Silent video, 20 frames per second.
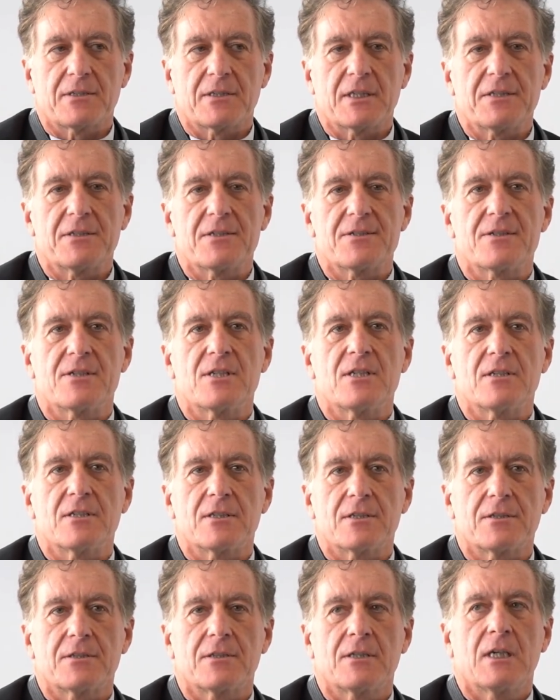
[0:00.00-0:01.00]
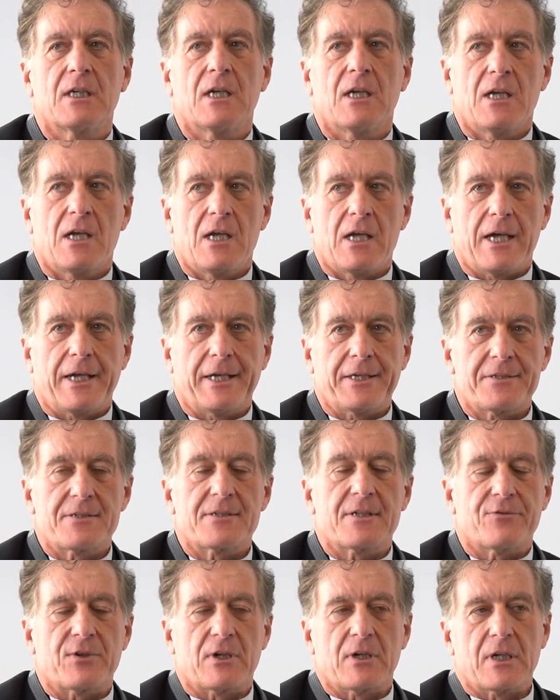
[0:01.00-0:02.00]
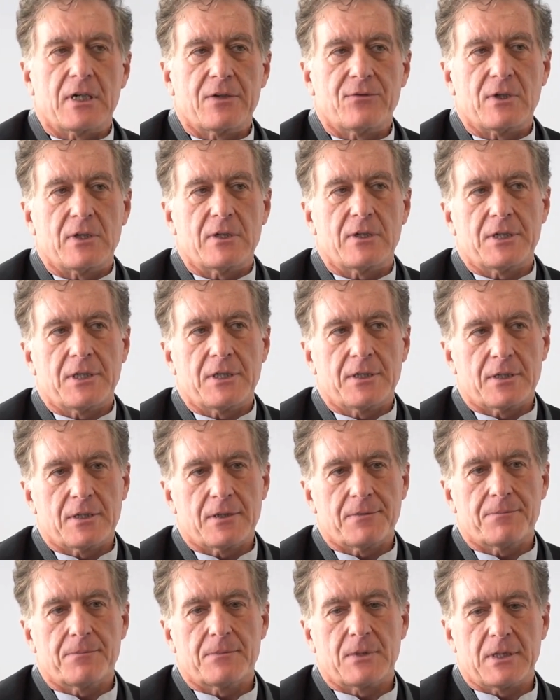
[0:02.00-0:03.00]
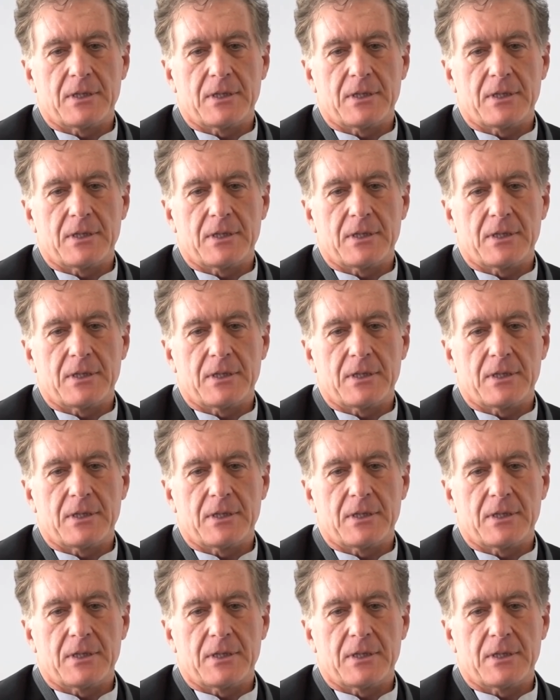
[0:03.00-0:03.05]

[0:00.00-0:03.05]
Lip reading: that is needed at several levels in the